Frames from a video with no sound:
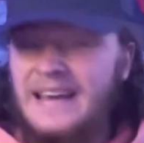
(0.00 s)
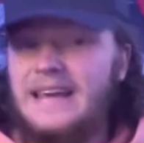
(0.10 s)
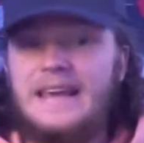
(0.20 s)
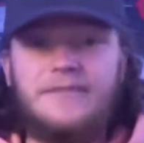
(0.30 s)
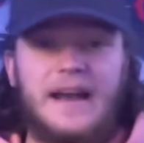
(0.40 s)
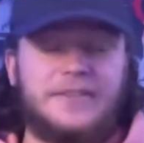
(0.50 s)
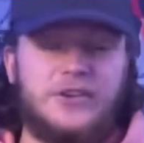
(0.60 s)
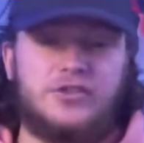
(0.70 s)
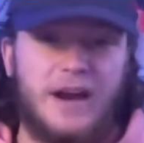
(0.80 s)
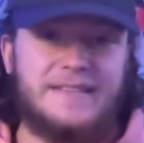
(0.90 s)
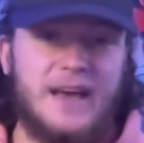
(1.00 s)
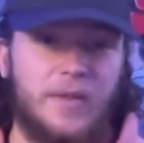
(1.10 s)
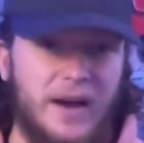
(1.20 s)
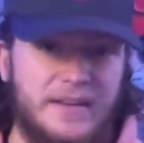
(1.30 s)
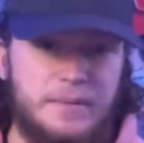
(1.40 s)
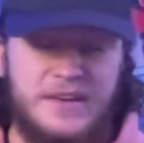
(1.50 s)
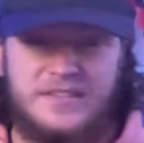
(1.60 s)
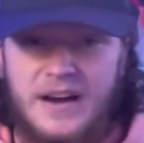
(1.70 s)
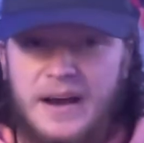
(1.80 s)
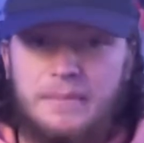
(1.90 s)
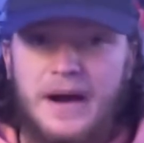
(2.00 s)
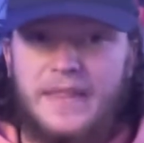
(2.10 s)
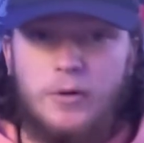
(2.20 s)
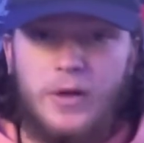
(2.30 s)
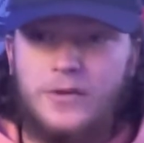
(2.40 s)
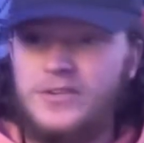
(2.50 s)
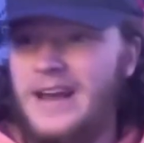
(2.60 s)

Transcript: even at the trade deadline to be signed by the Oilers,